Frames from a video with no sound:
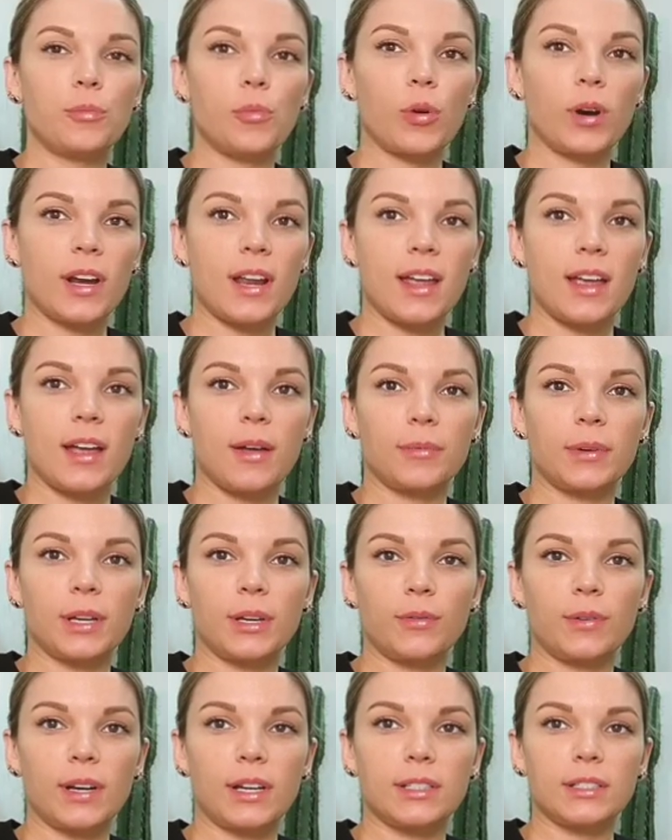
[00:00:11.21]
morning, I'm
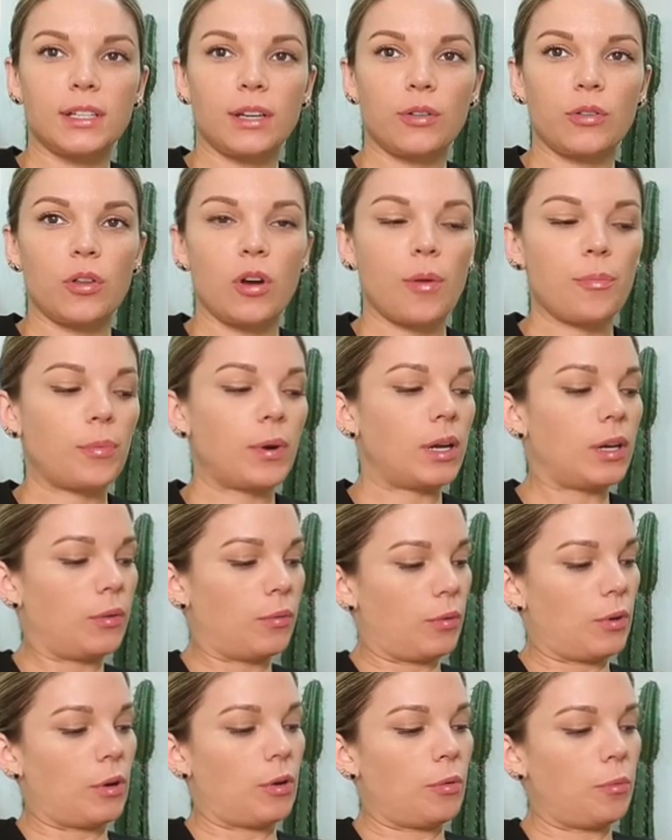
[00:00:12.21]
getting ready to go to the operating
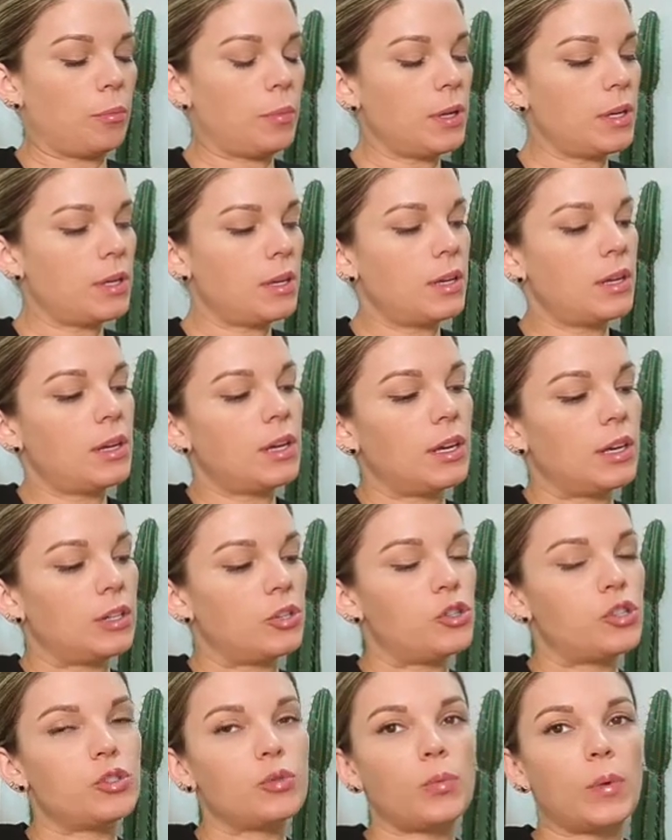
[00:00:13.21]
room
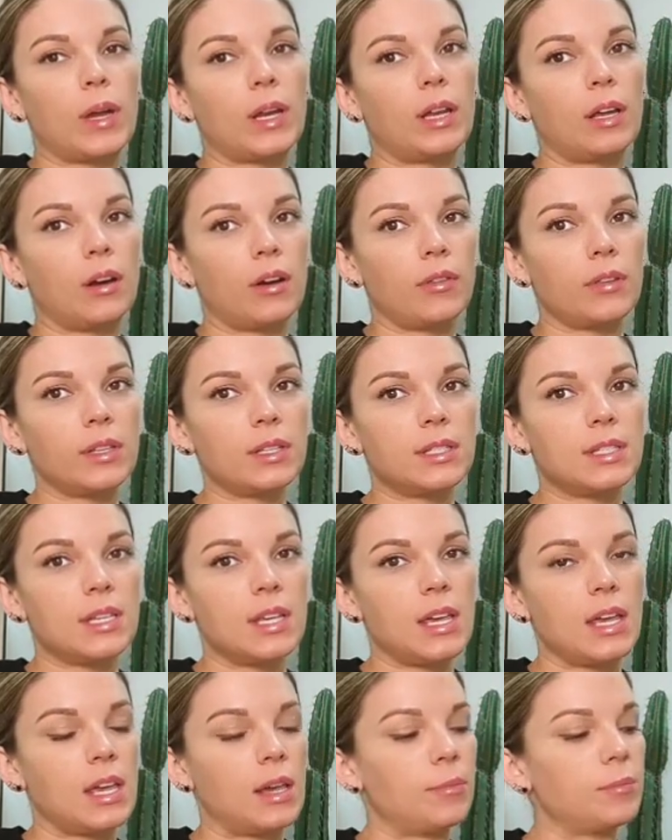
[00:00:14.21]
and just waiting on the
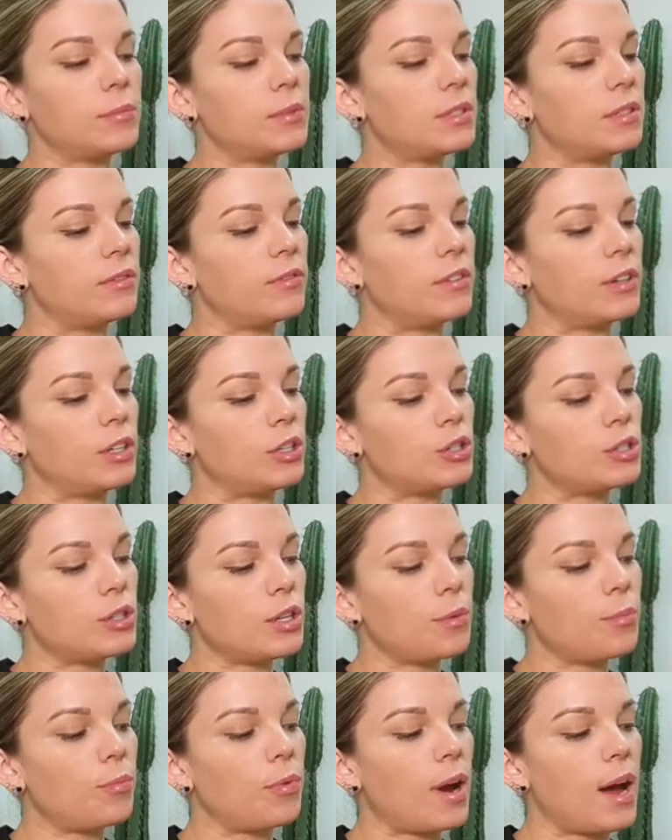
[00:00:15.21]
team to finish
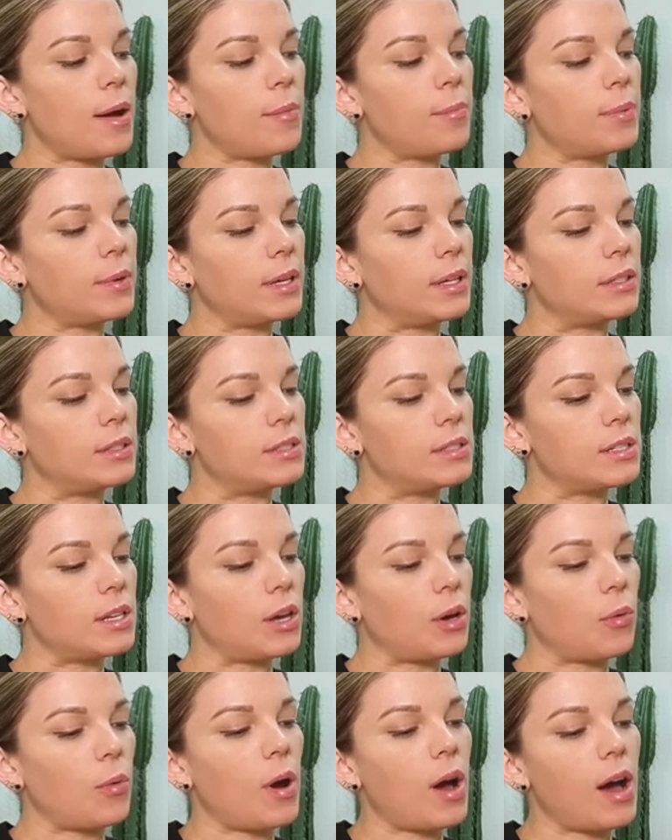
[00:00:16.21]
their prep. And
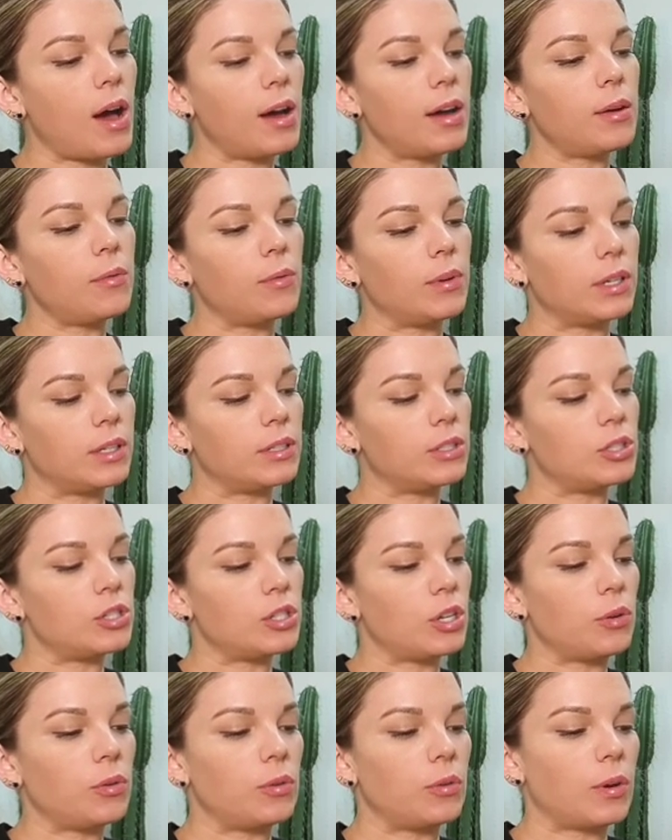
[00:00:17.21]
so I wanted to
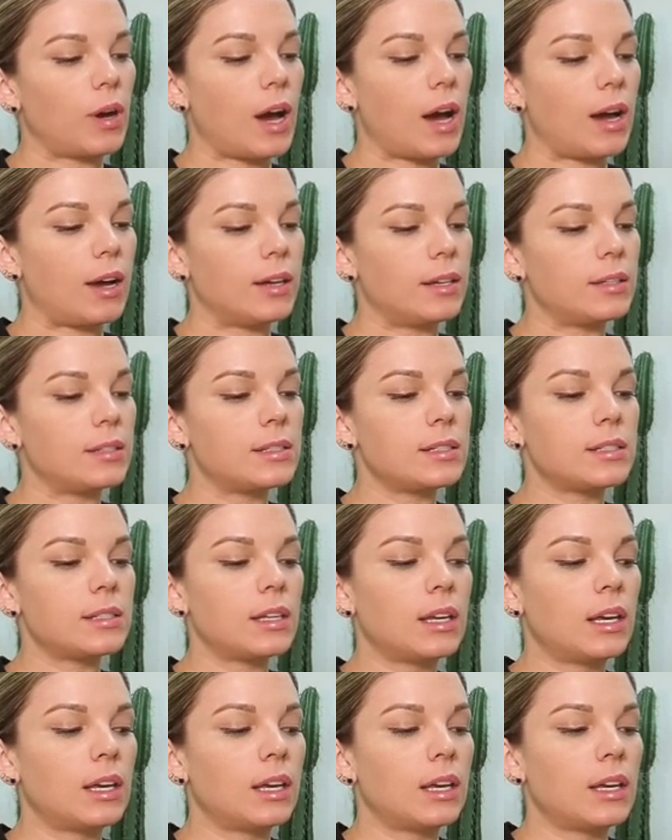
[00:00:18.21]
show you guys
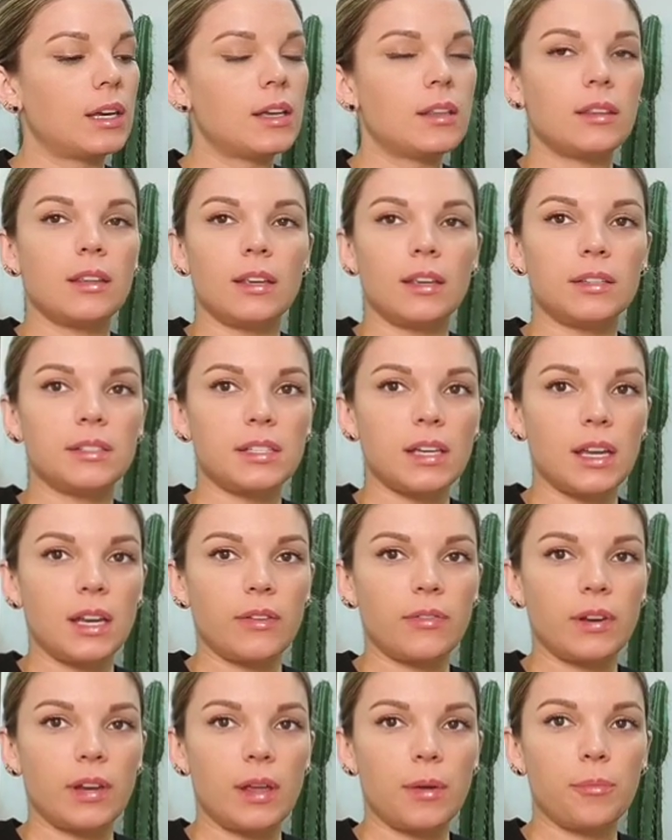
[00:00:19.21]
the inside
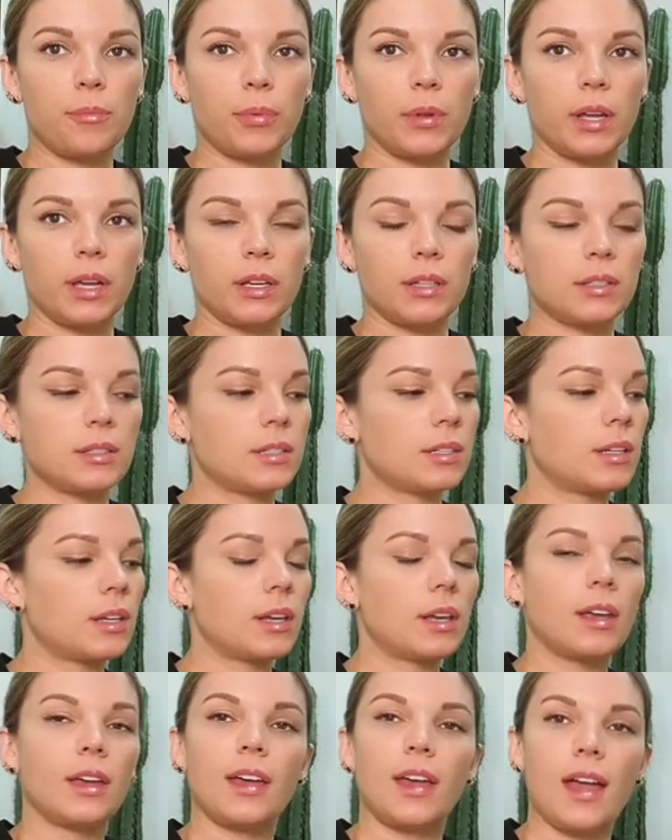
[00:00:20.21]
of an implant.
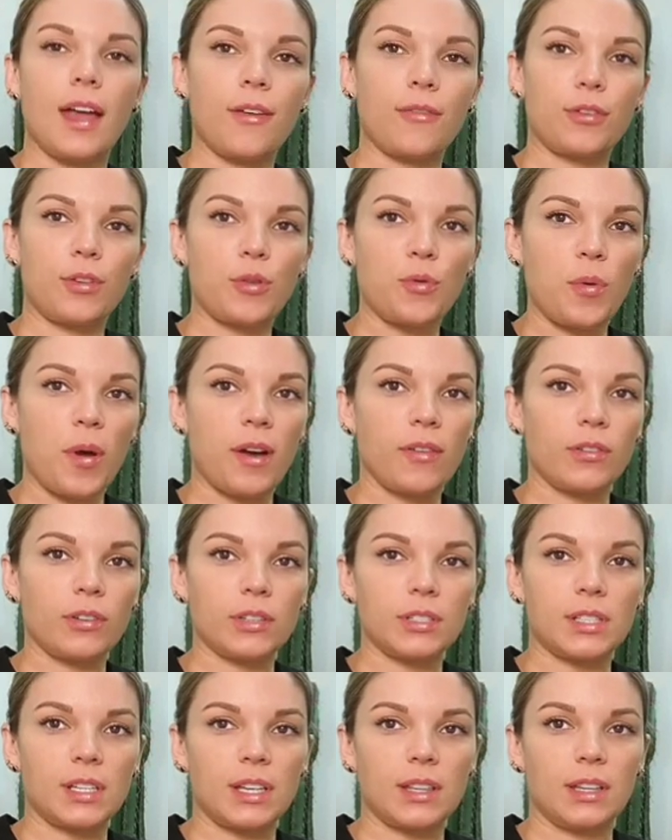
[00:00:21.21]
Have you ever
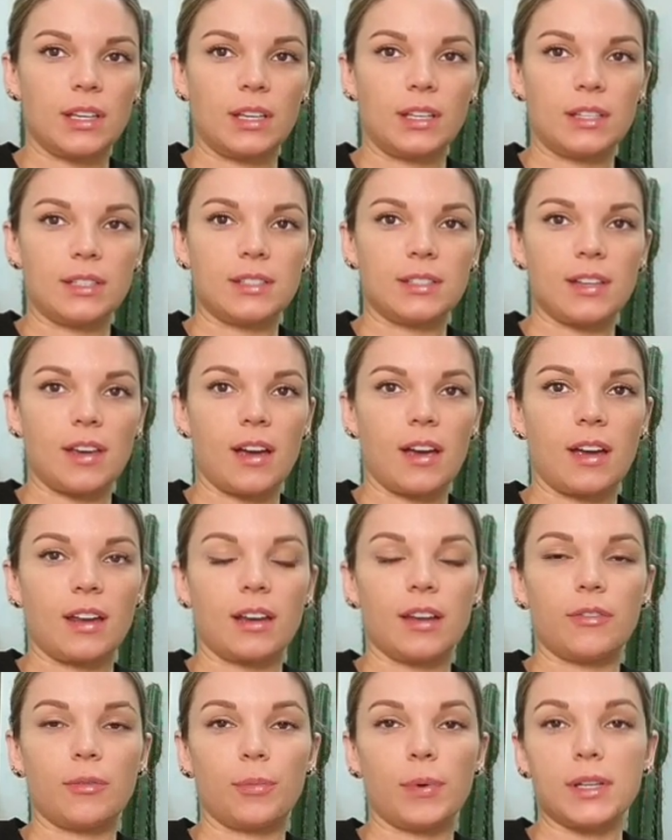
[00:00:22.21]
seen the
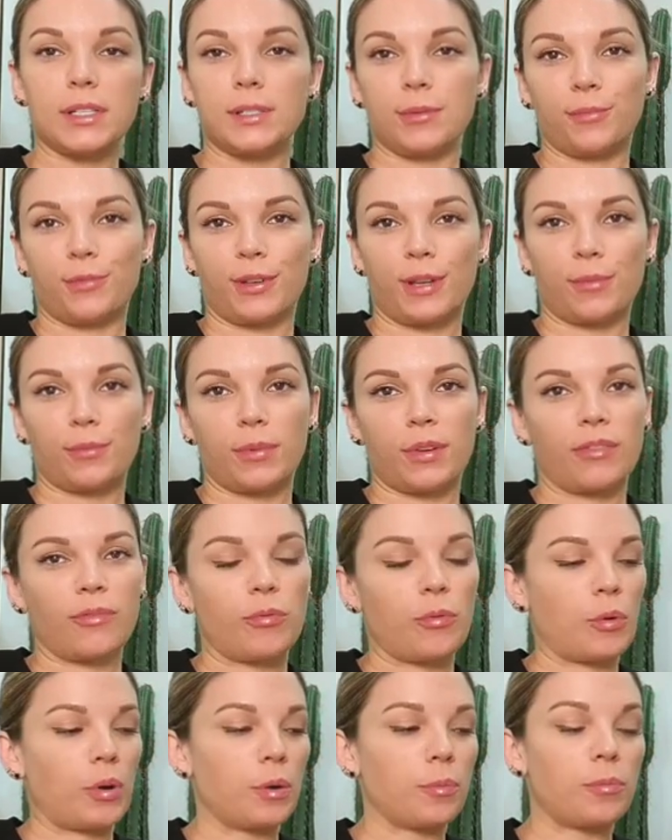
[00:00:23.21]
inside of a breast implant
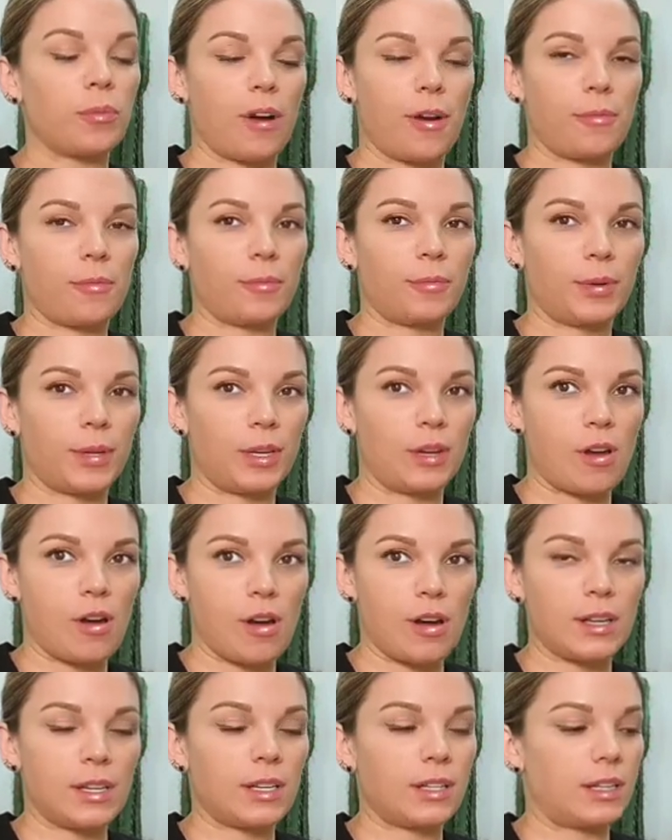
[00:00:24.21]
before? Probably
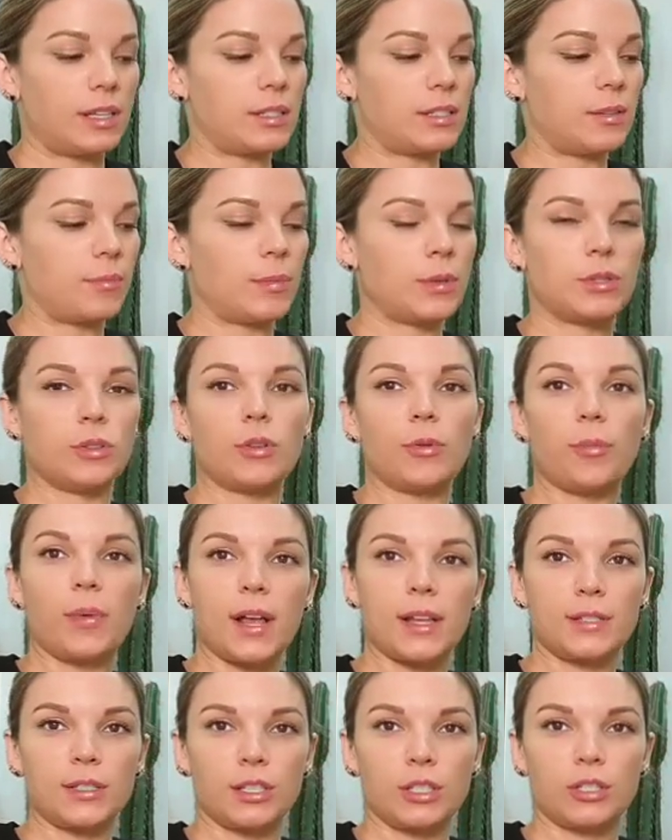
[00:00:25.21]
not, unless you've been to a
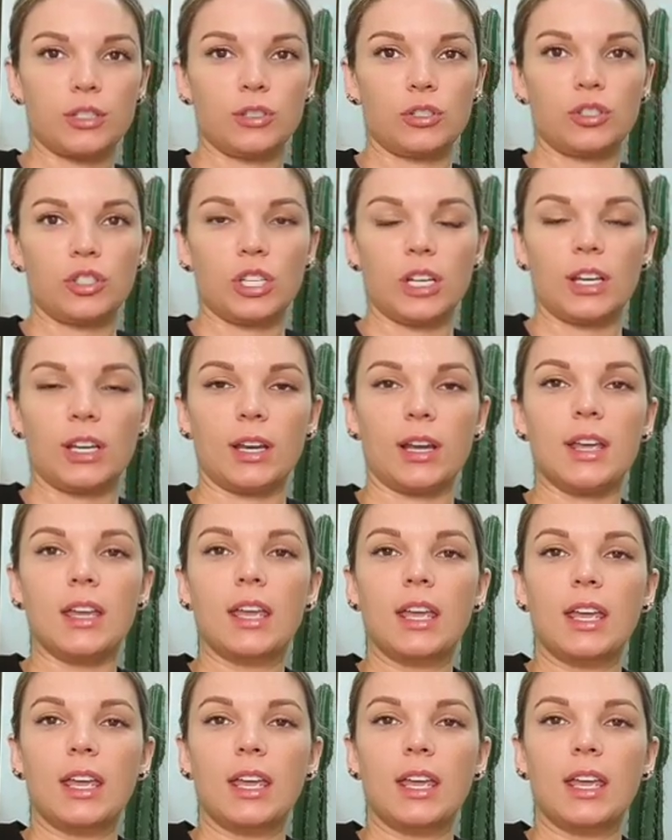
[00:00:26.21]
plastic surgeon